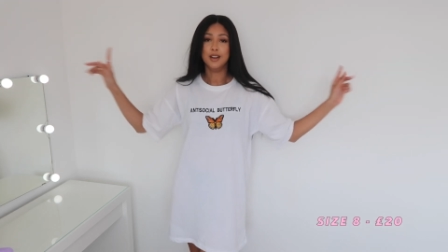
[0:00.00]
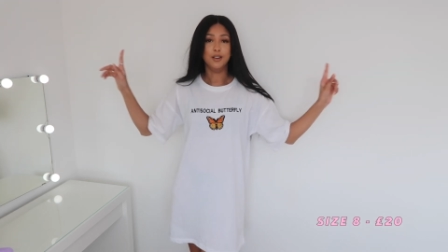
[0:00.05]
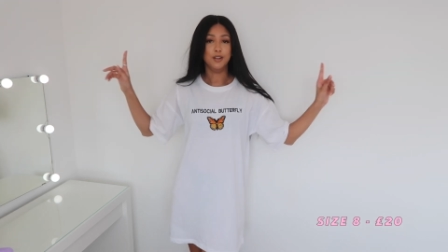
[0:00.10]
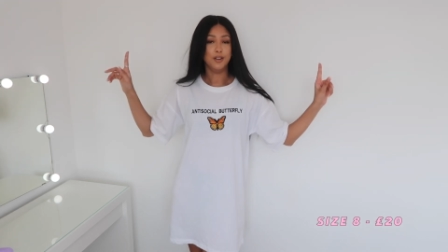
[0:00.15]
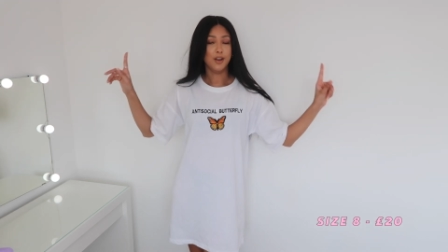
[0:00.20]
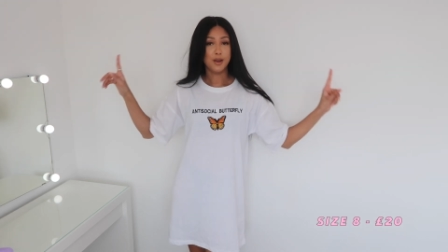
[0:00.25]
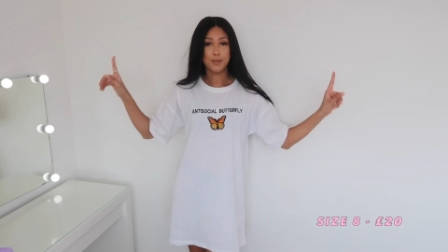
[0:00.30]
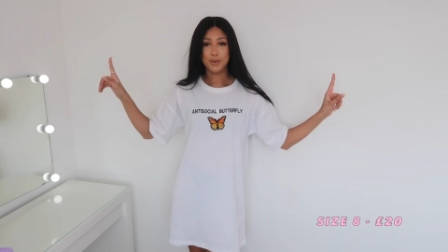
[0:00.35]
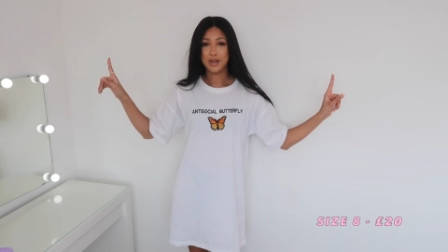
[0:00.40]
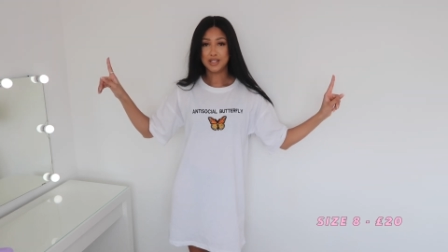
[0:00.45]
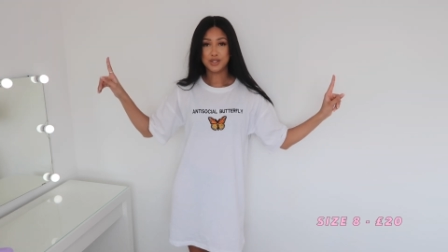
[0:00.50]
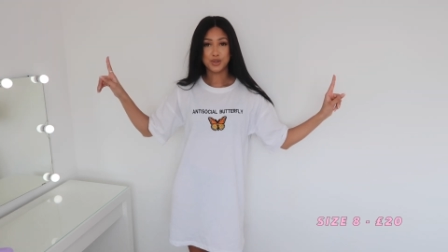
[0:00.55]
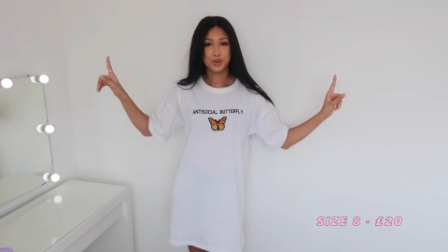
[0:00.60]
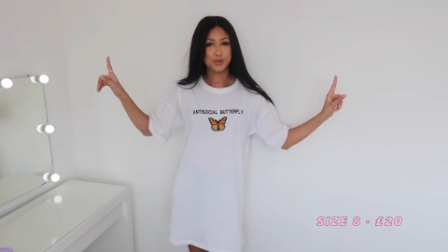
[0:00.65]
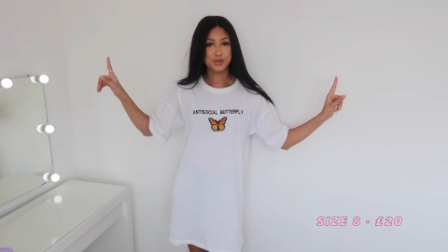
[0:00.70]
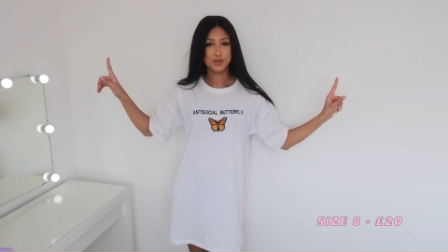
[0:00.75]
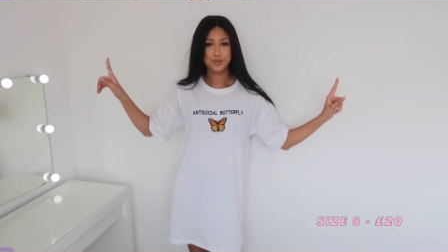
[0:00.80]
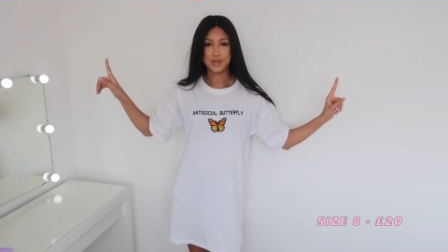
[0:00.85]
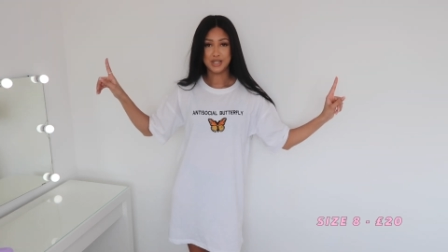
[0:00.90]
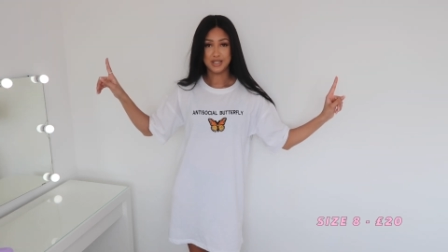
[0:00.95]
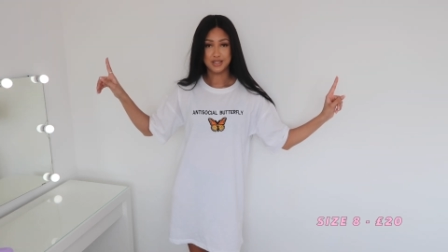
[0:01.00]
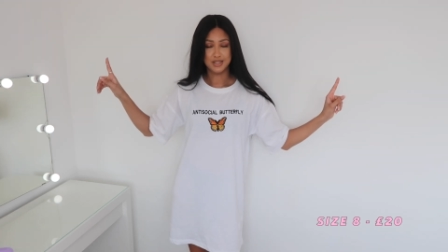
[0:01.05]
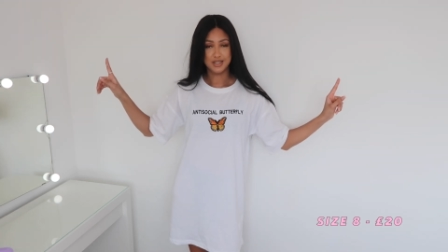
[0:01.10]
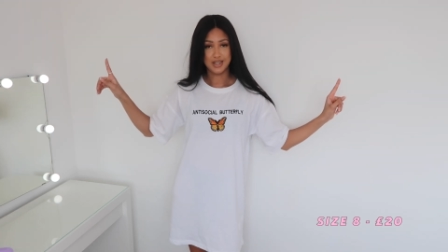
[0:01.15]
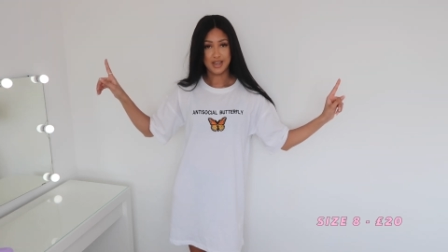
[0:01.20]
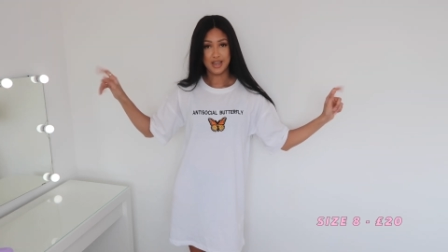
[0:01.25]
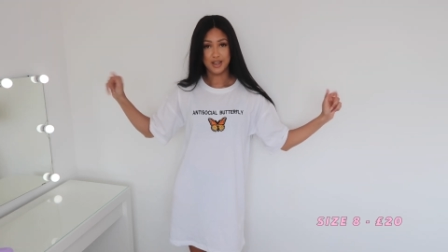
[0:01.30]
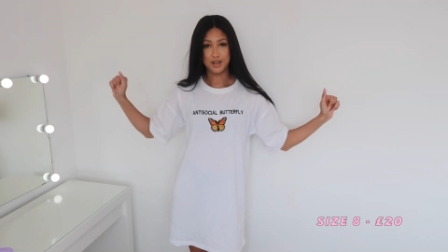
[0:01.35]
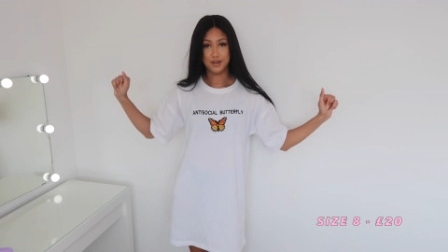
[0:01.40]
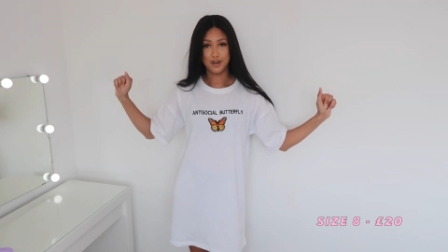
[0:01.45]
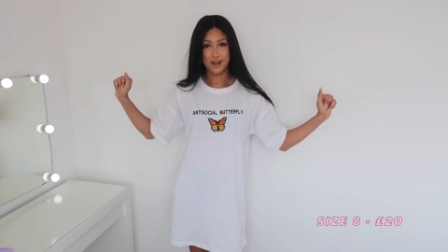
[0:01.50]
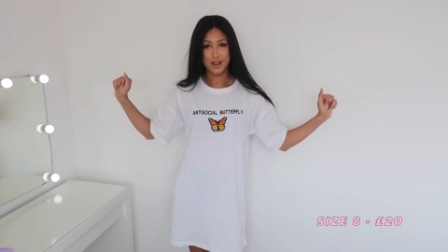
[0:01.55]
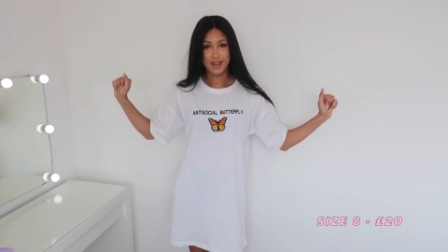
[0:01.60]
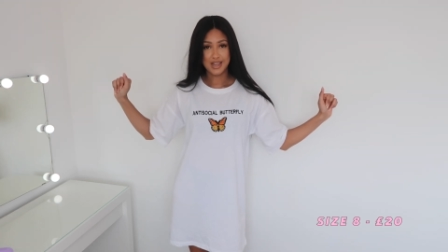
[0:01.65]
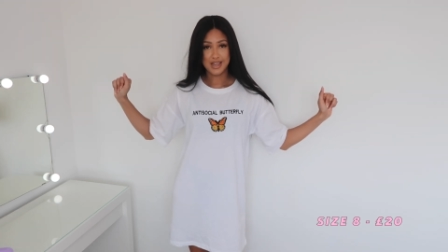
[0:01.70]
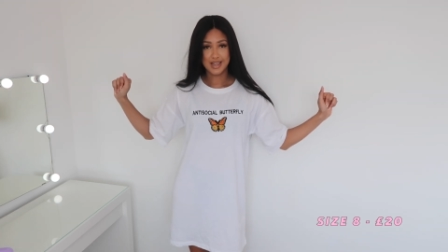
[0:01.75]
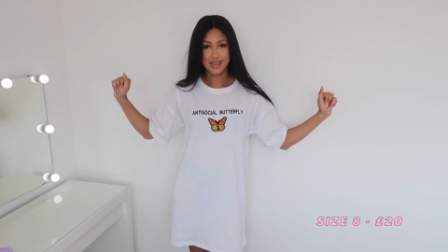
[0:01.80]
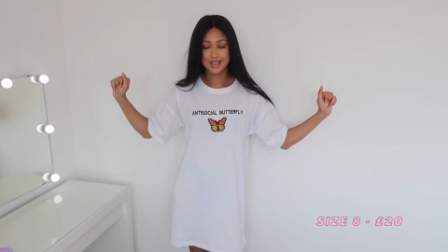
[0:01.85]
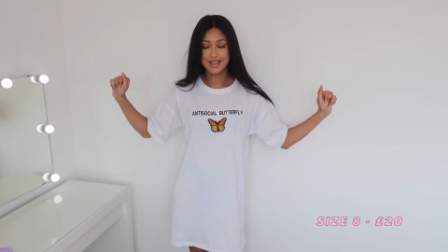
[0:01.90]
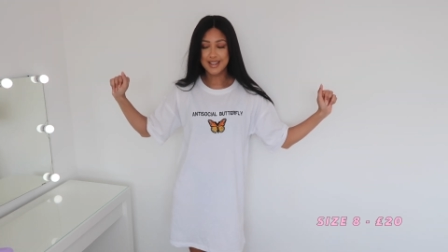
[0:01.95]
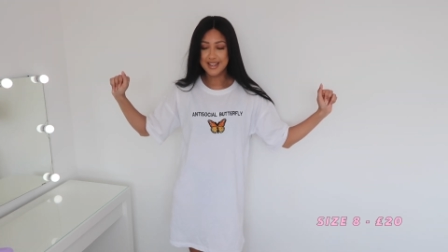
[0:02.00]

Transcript: Nobody talked to me today, all right?